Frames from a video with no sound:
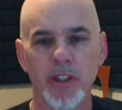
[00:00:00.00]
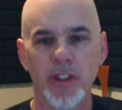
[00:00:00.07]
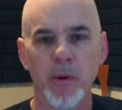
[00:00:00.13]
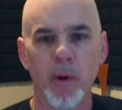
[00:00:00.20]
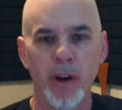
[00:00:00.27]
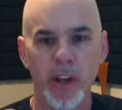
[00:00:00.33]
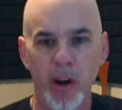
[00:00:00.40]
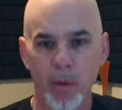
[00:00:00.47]
do
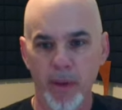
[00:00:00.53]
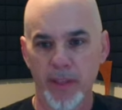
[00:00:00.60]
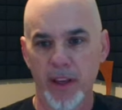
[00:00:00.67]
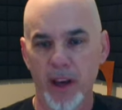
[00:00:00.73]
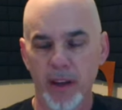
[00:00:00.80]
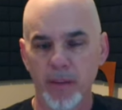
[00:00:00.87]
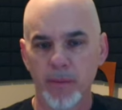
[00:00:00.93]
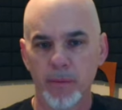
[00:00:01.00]
our
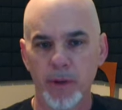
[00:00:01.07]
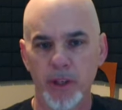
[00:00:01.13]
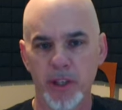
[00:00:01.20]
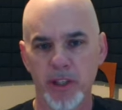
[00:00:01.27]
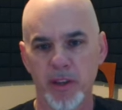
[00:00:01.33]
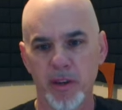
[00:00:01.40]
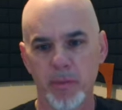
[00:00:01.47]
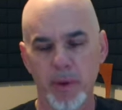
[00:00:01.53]
Yoathon, which is
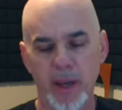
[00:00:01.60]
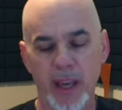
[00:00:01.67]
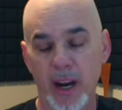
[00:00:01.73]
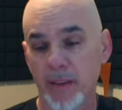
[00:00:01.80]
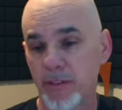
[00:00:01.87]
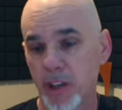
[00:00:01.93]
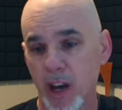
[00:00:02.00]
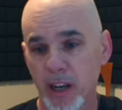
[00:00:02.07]
going to be. And
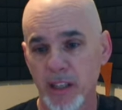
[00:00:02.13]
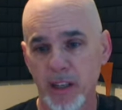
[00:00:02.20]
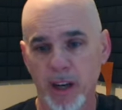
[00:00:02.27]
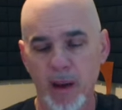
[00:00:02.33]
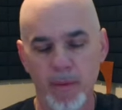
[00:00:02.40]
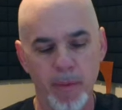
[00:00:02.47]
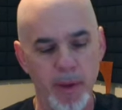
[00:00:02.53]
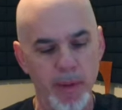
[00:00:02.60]
I've talked to a
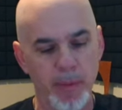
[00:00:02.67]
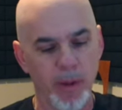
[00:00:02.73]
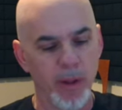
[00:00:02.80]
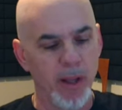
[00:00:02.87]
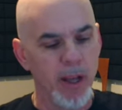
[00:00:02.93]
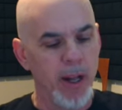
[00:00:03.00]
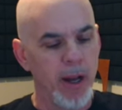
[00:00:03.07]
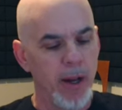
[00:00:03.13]
couple of people
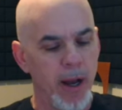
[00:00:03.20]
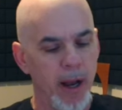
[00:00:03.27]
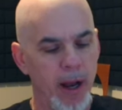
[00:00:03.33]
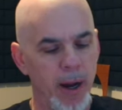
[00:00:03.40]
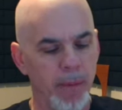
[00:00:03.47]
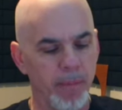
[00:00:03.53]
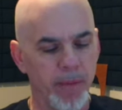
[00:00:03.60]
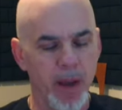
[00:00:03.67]

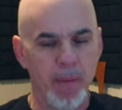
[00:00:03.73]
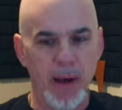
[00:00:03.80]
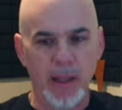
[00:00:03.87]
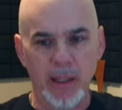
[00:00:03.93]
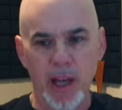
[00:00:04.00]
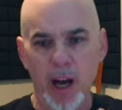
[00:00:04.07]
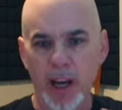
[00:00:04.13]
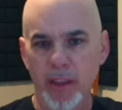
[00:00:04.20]
um, about
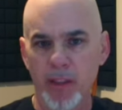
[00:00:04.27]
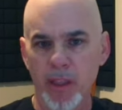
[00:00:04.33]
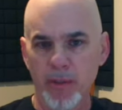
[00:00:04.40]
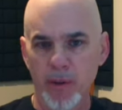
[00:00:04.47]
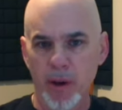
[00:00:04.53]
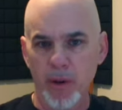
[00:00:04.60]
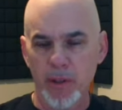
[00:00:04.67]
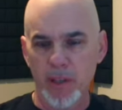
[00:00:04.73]
logging the
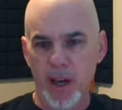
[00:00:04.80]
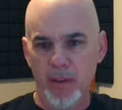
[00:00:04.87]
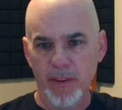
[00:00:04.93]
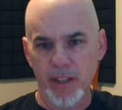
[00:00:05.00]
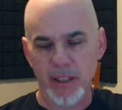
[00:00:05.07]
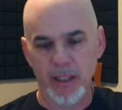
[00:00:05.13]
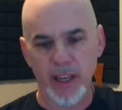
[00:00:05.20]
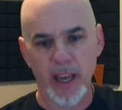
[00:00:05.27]
throws,
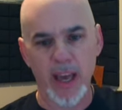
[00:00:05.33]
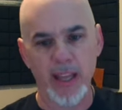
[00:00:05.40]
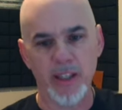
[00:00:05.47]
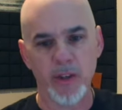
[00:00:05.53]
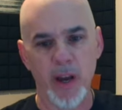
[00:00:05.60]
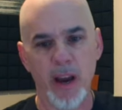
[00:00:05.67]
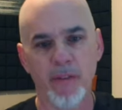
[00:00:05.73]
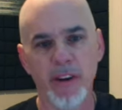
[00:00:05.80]
obviously. And
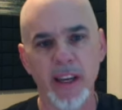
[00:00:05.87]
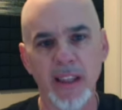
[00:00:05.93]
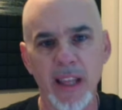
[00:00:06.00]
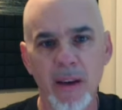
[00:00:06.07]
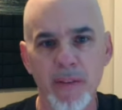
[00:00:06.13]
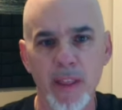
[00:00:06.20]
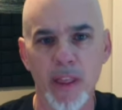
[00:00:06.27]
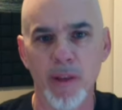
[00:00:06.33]
so every
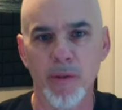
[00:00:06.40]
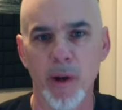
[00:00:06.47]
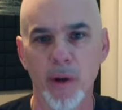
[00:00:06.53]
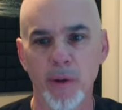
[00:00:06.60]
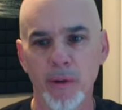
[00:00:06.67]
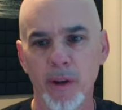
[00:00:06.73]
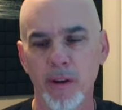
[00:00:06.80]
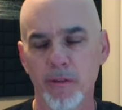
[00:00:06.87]
11
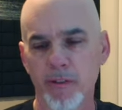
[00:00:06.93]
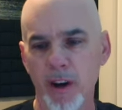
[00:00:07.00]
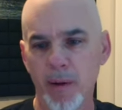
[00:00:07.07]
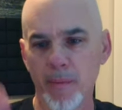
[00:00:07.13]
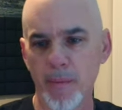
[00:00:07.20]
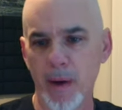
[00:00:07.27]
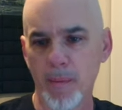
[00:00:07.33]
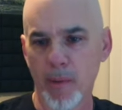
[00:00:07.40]
thrown
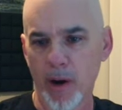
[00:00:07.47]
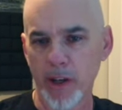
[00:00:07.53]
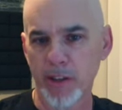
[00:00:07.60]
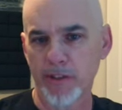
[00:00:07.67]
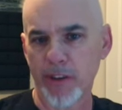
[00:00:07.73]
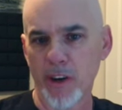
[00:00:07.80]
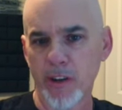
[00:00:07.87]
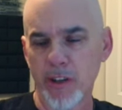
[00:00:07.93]
from March
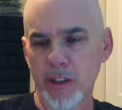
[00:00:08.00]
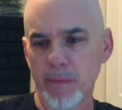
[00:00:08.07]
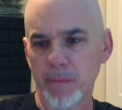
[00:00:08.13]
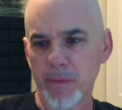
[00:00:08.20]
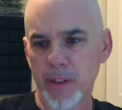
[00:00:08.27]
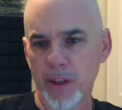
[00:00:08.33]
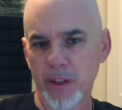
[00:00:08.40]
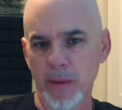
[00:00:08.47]
1st
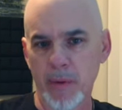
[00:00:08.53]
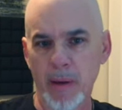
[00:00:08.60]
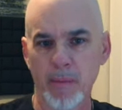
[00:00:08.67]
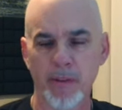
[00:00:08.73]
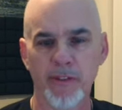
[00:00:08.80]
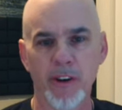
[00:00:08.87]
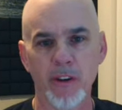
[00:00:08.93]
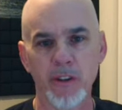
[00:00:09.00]
till September
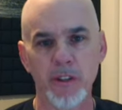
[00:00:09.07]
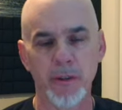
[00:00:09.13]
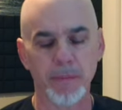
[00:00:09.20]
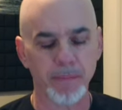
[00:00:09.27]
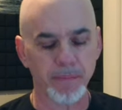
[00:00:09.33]
1st